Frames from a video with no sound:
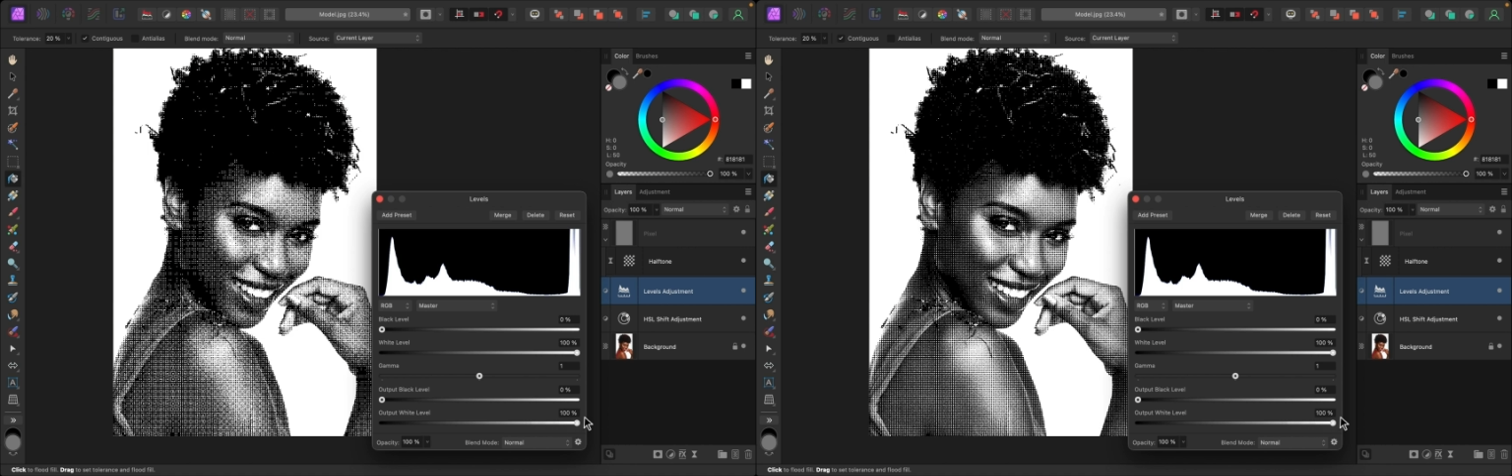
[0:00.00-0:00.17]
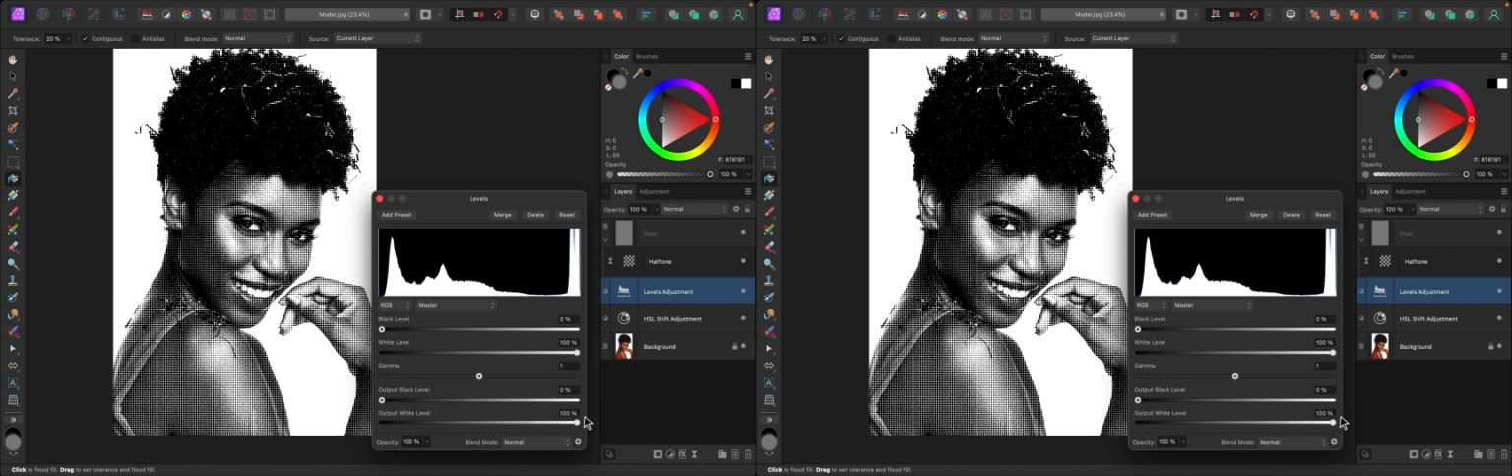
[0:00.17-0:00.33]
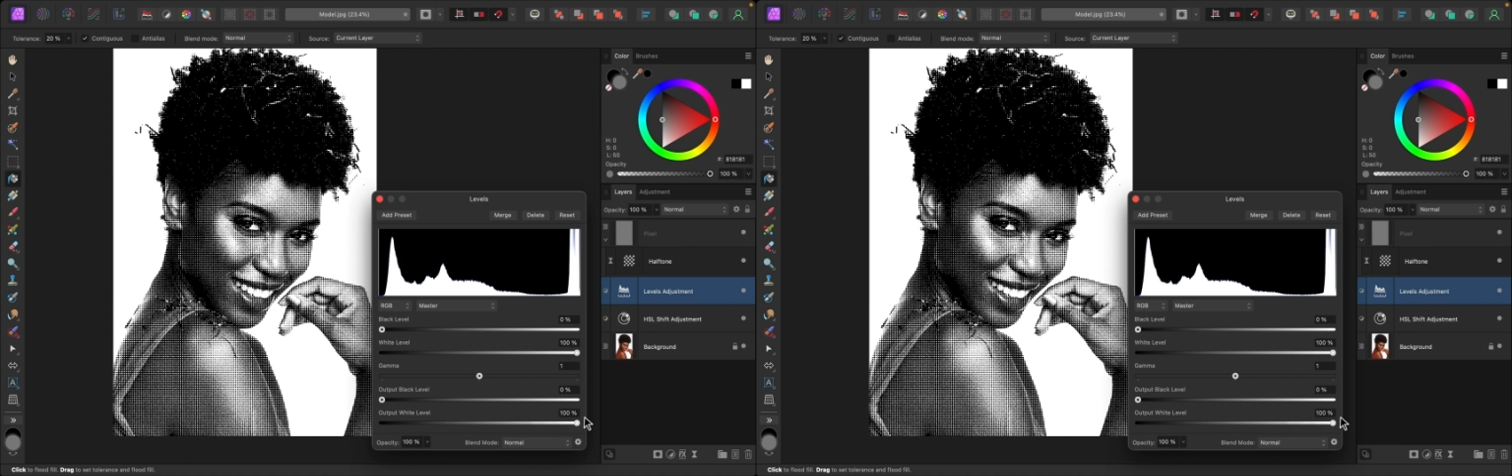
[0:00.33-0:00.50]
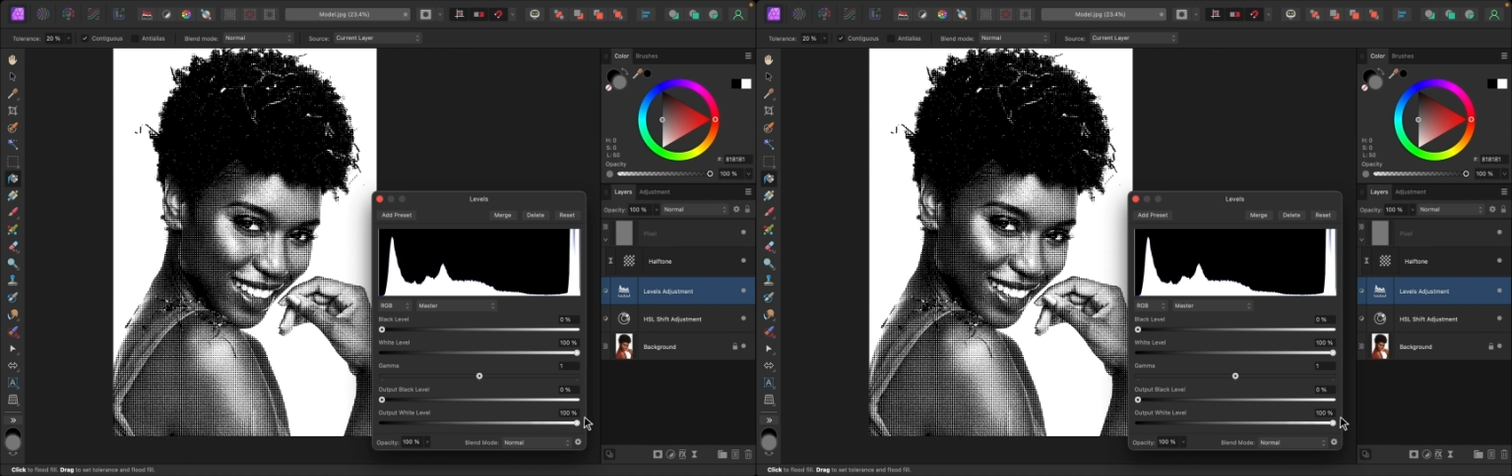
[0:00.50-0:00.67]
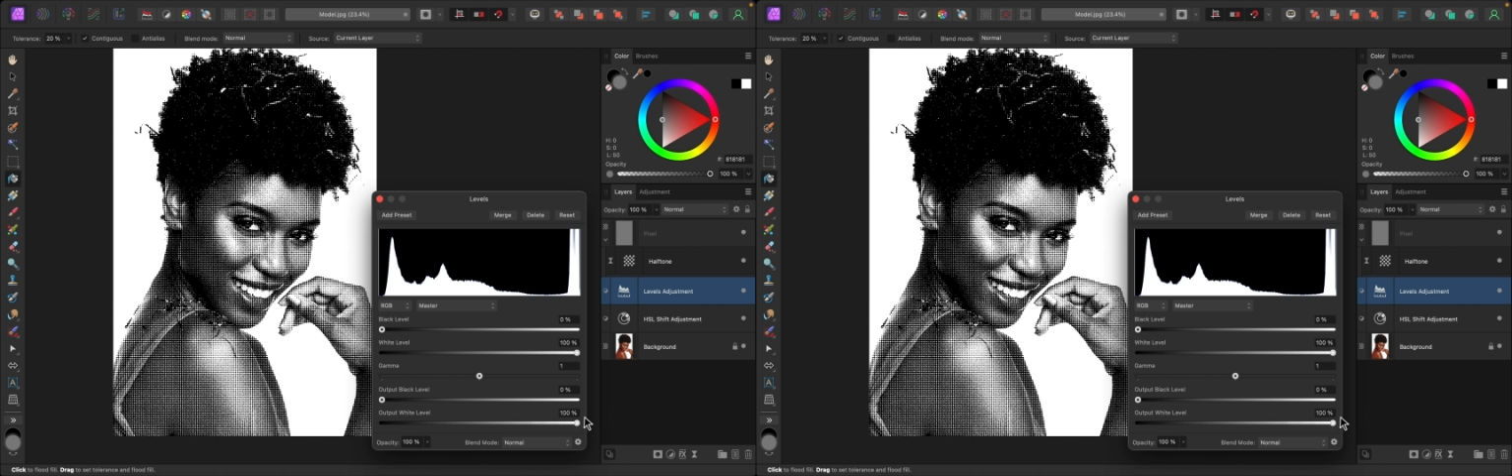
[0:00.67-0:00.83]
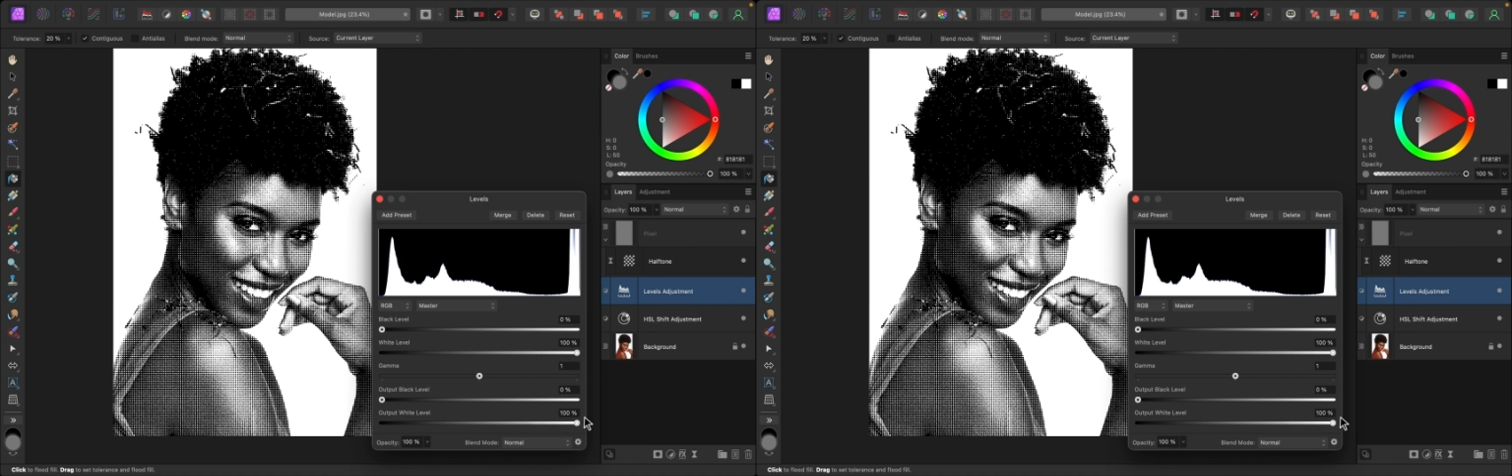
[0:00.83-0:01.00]
actually pretty
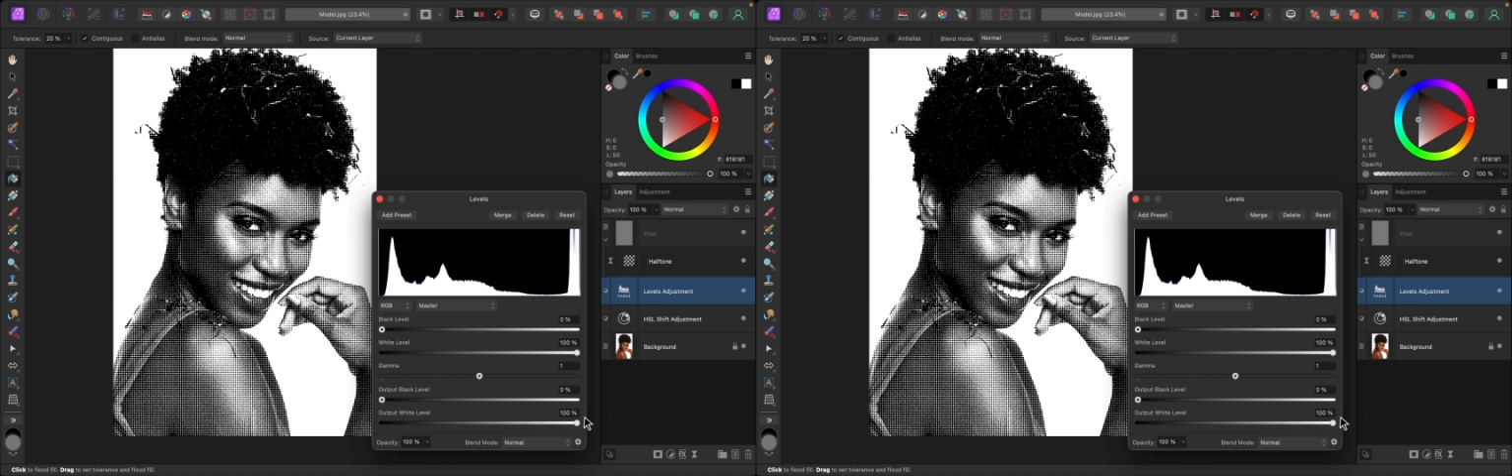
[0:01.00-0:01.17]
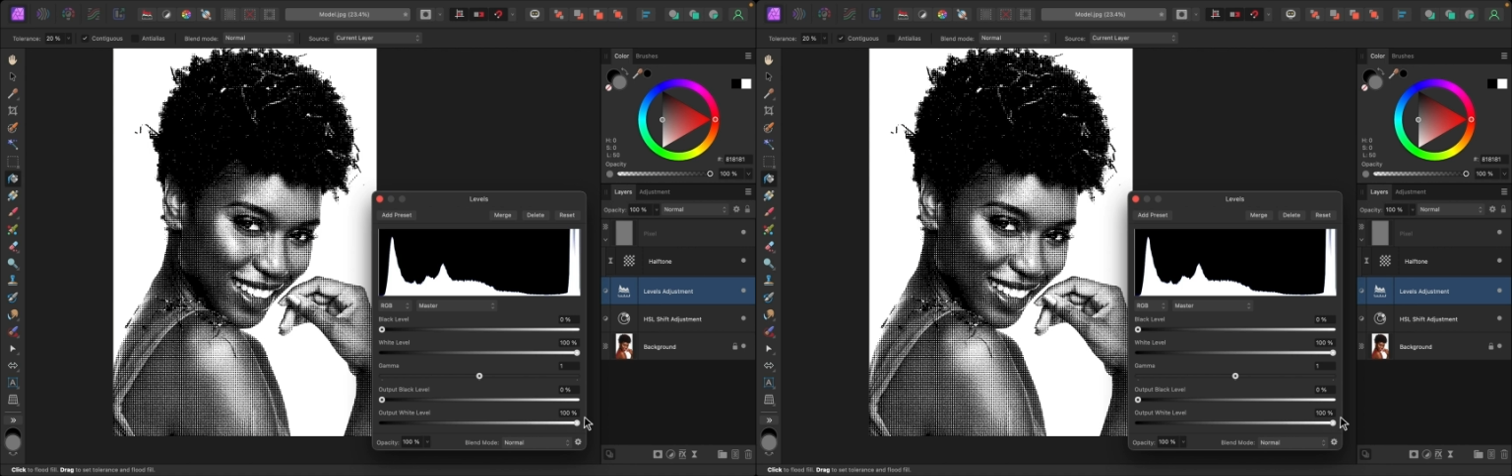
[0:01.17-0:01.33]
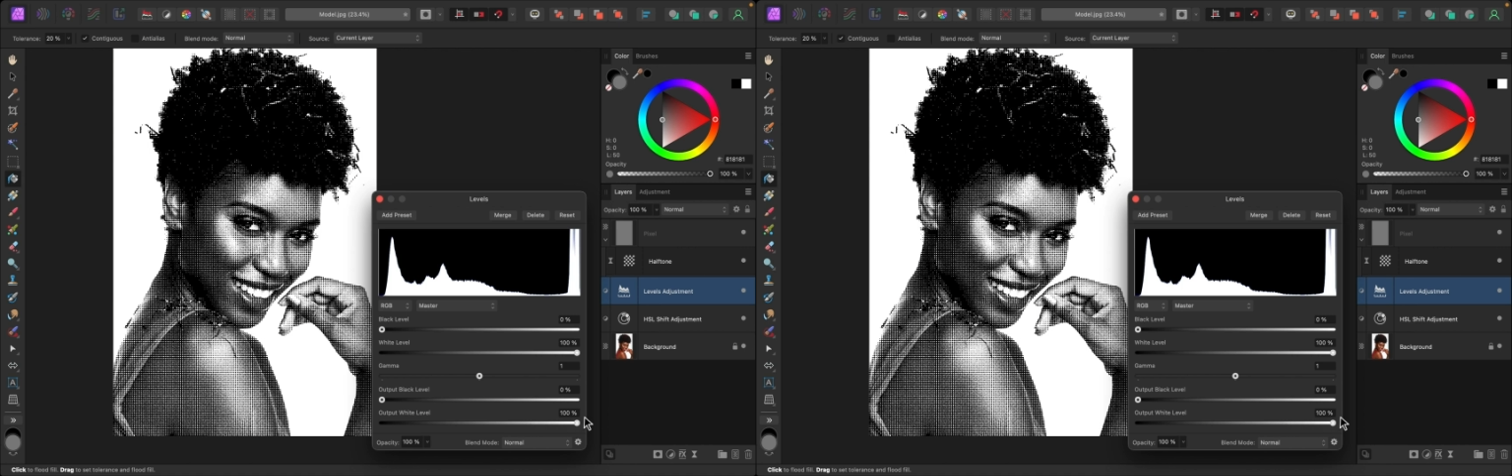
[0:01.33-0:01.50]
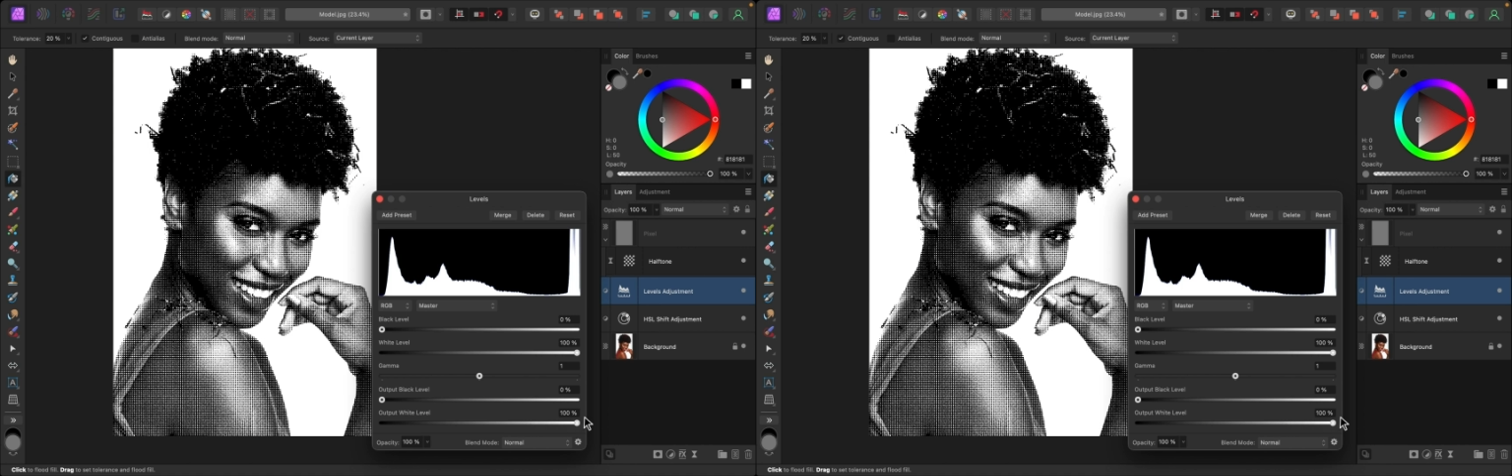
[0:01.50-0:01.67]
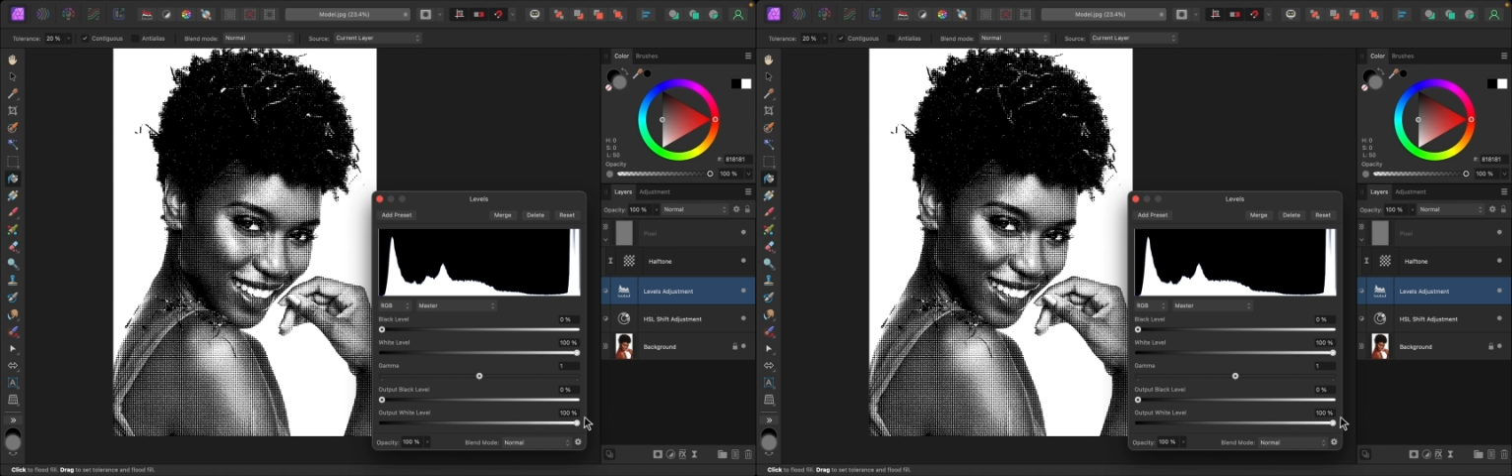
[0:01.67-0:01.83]
important for this